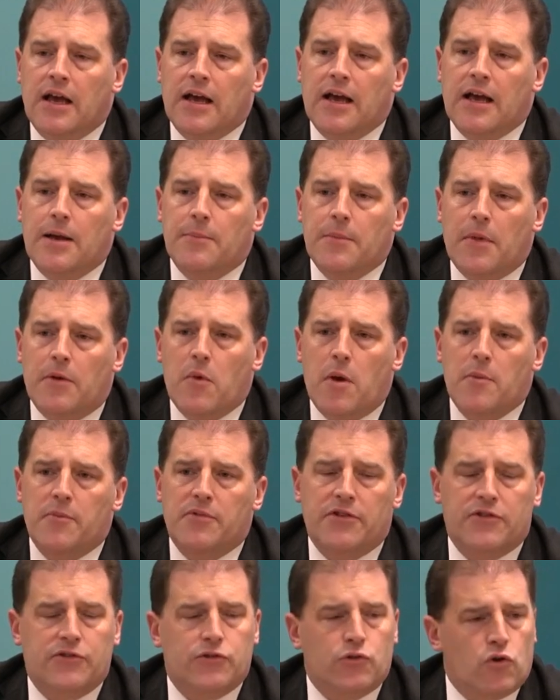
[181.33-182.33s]
And remember
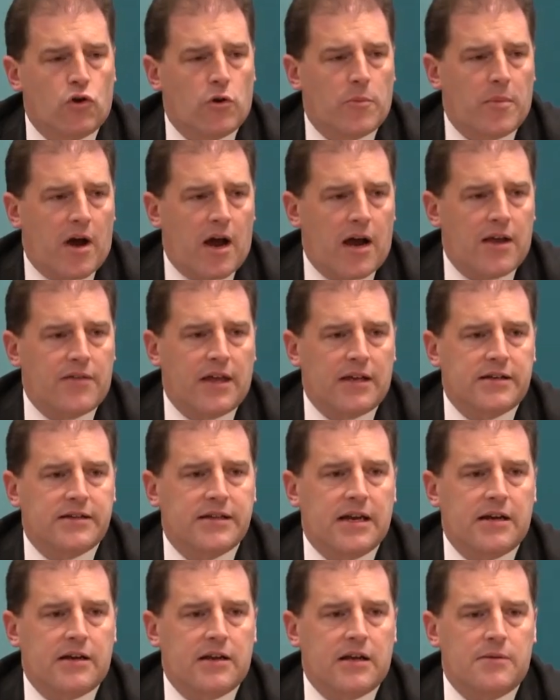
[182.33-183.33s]
the story behind that data.